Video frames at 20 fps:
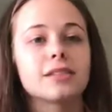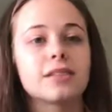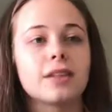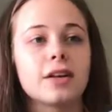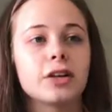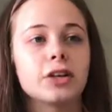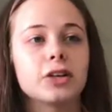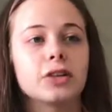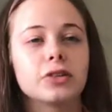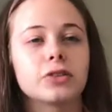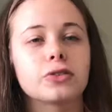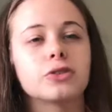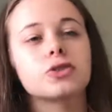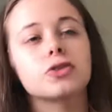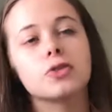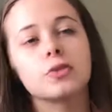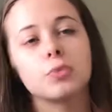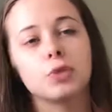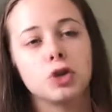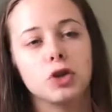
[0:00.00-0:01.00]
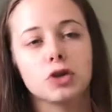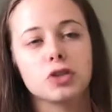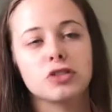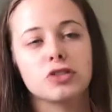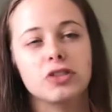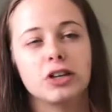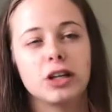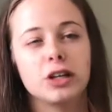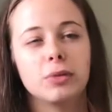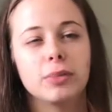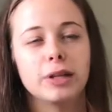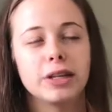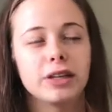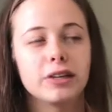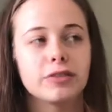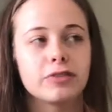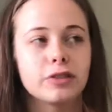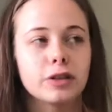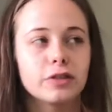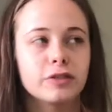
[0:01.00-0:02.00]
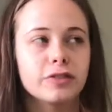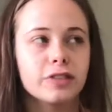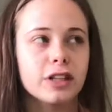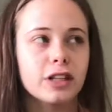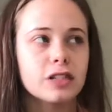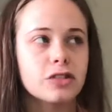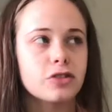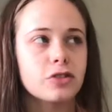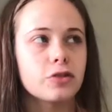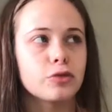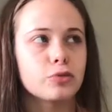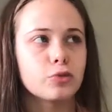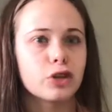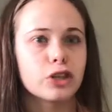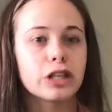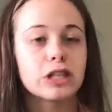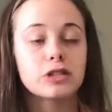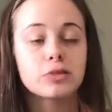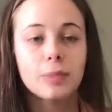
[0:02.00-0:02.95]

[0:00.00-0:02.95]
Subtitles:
that because the plugs are a little bit different for these toothbrushes,